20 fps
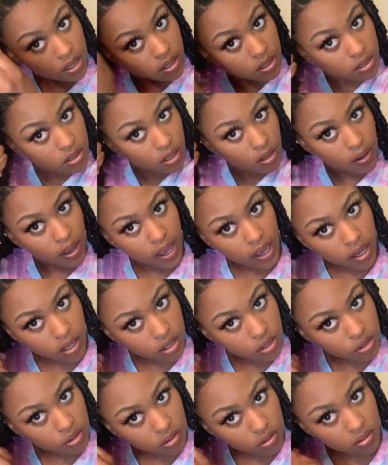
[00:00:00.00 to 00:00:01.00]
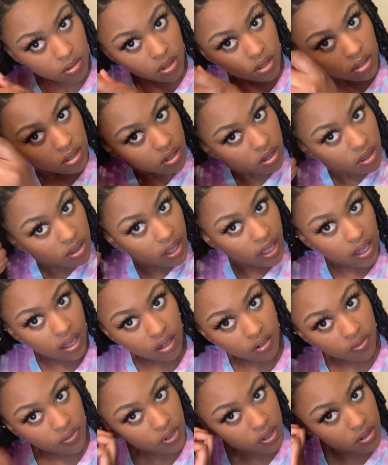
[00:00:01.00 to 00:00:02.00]
So I'll do that
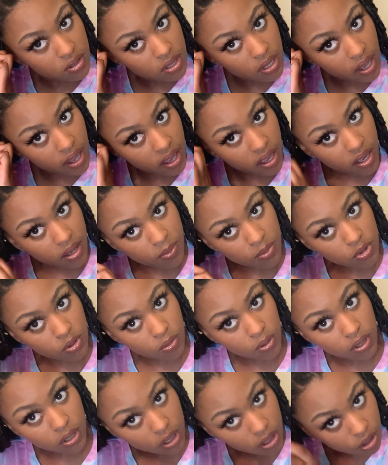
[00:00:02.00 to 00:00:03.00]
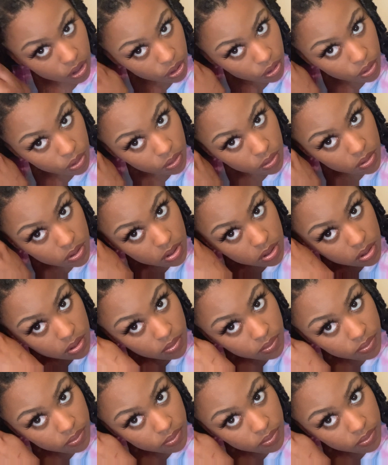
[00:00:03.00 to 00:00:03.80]
a few times really loose,